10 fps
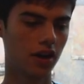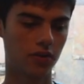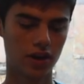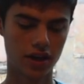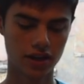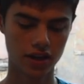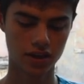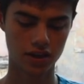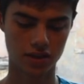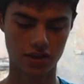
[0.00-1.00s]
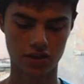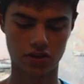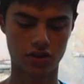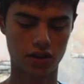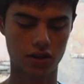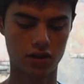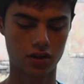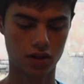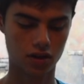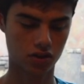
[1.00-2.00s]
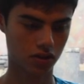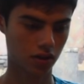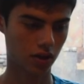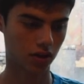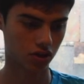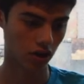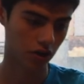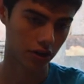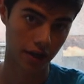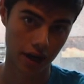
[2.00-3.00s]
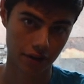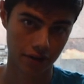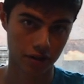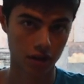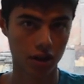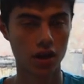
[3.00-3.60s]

And what I did is I took a, a soldering iron